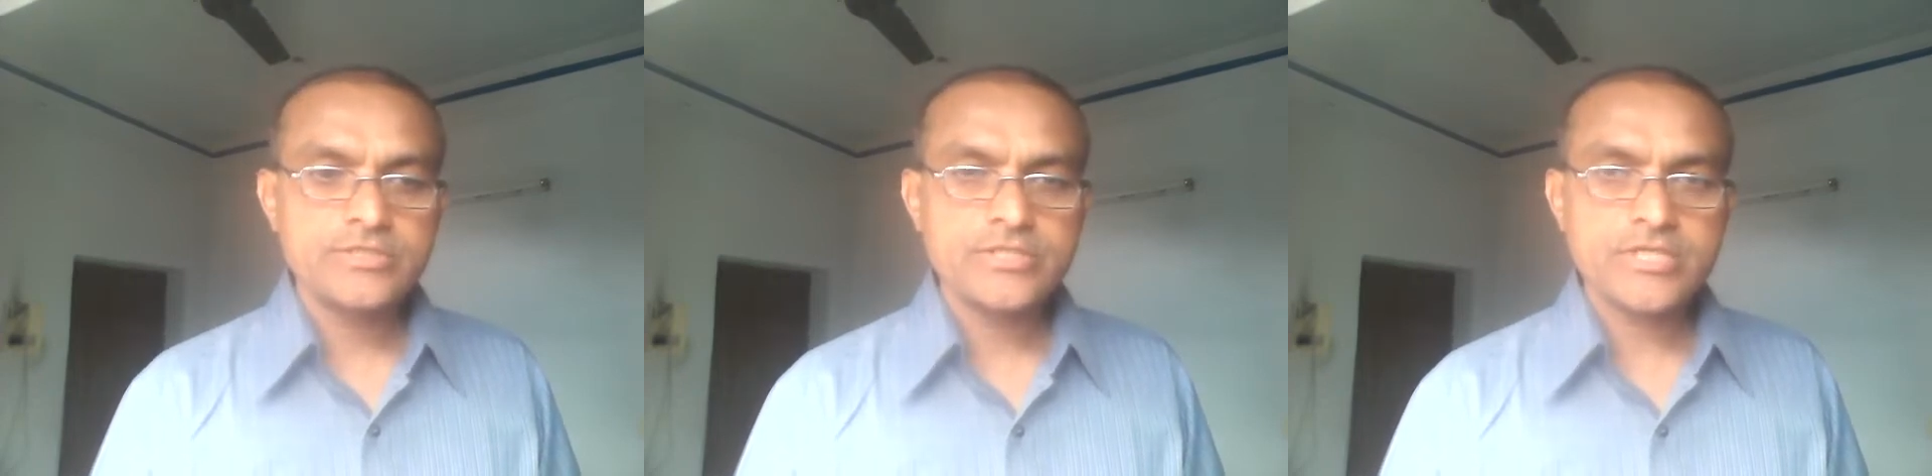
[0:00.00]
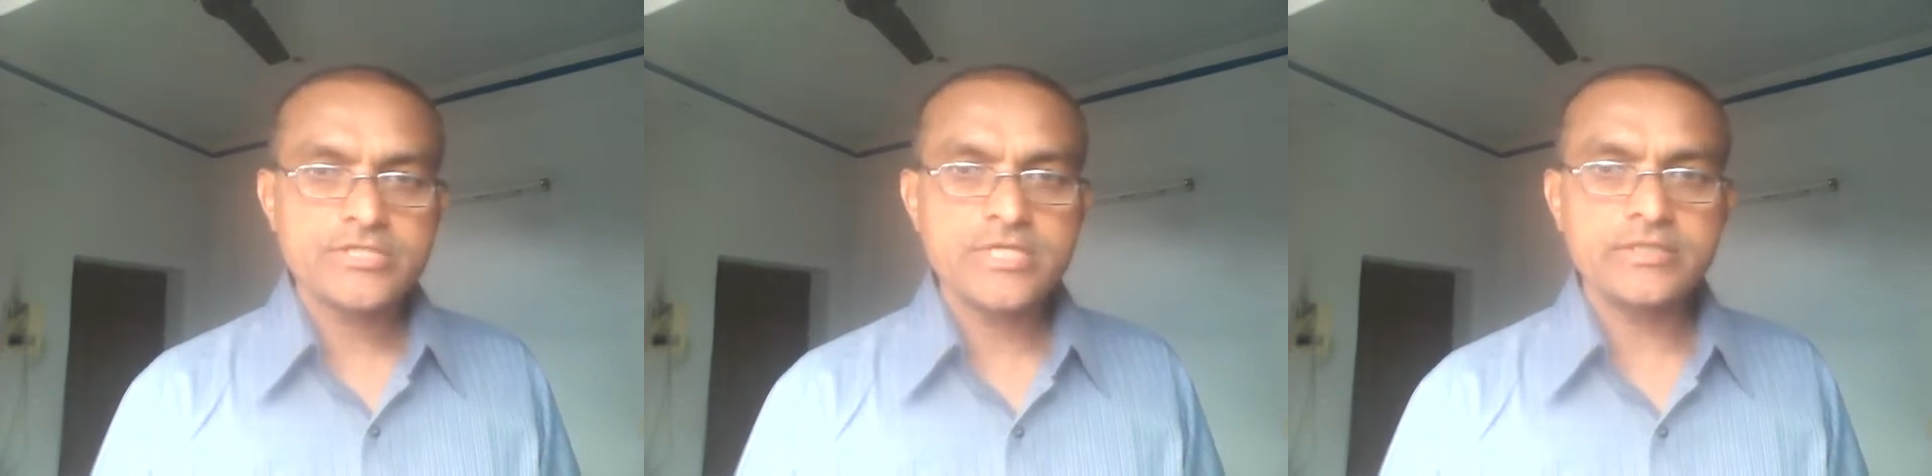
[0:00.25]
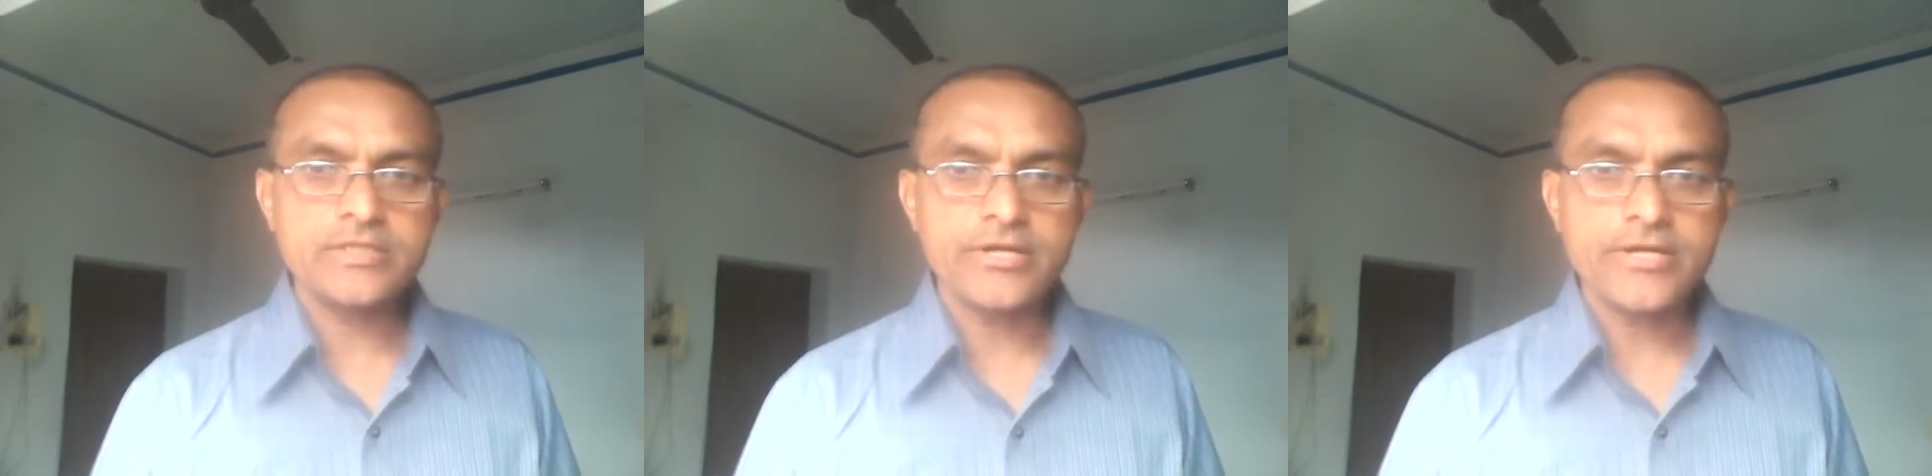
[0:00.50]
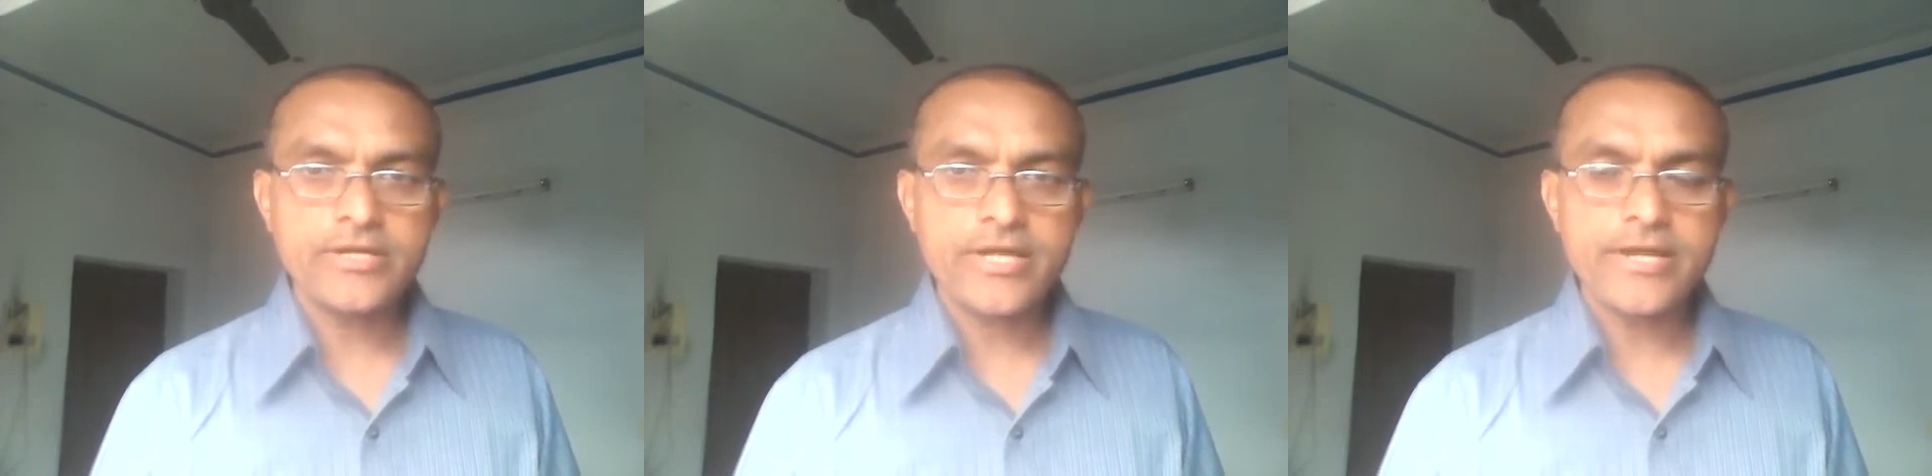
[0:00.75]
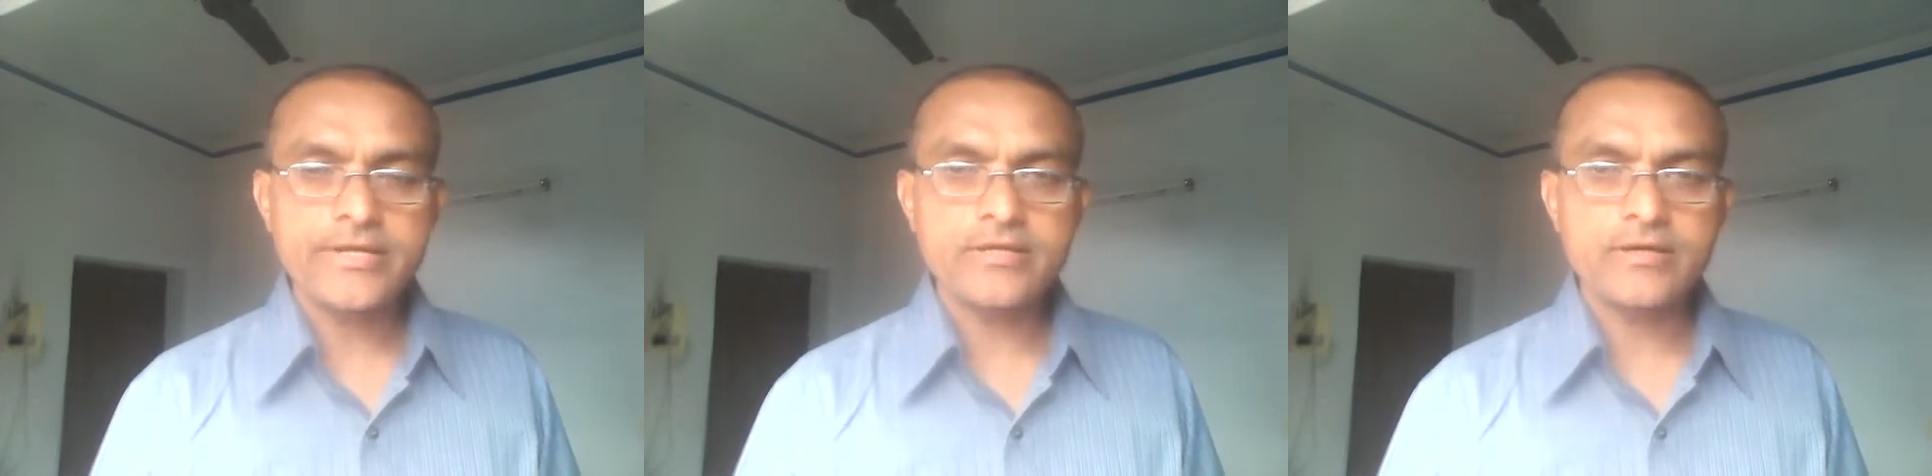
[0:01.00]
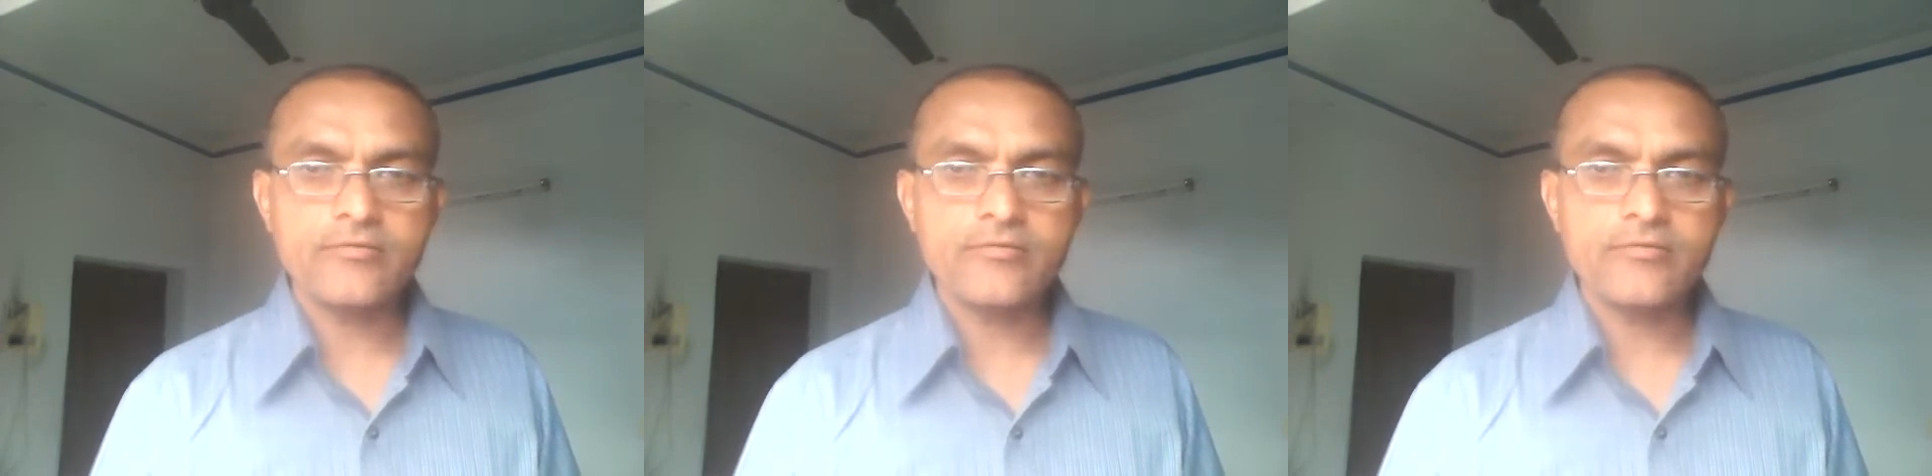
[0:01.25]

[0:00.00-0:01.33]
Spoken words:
Section 38